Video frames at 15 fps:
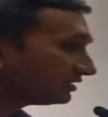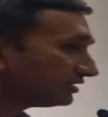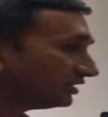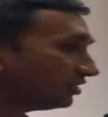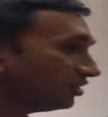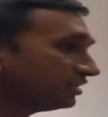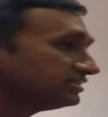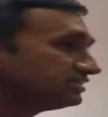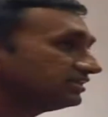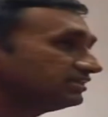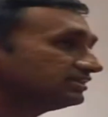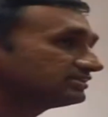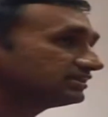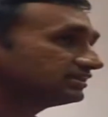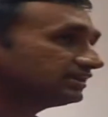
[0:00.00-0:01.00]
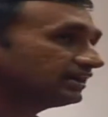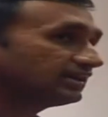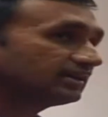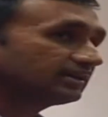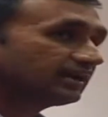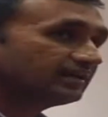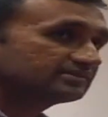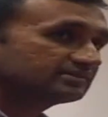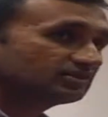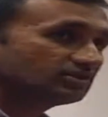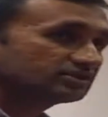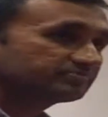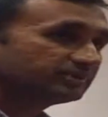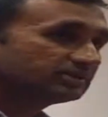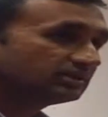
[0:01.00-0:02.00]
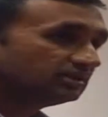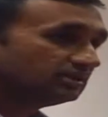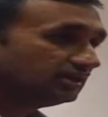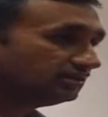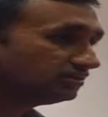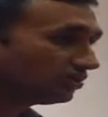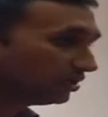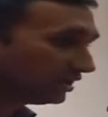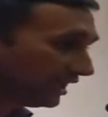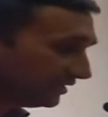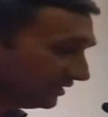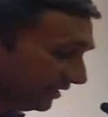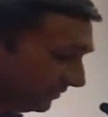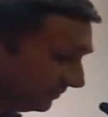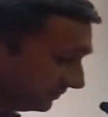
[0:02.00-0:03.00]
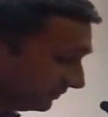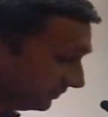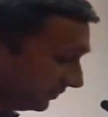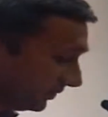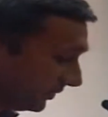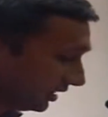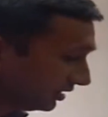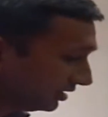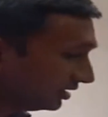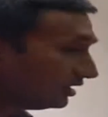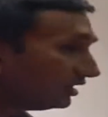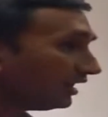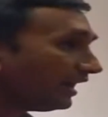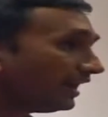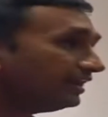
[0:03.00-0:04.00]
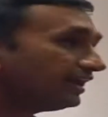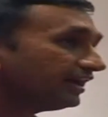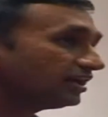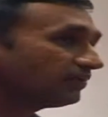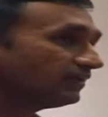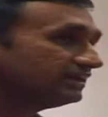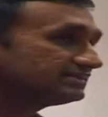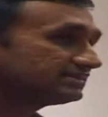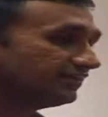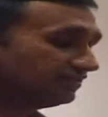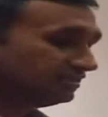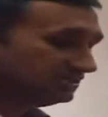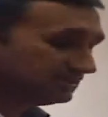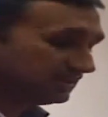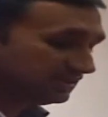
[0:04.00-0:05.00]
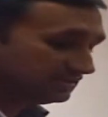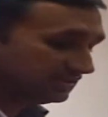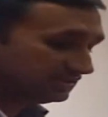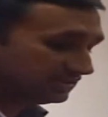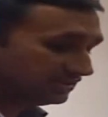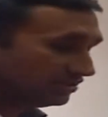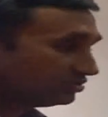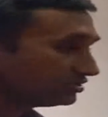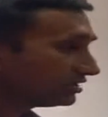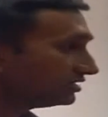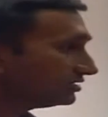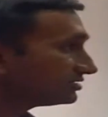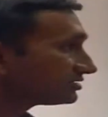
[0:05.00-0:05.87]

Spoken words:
origin is the Tata Cancer Hospital in Kolkata, and likewise several such institutions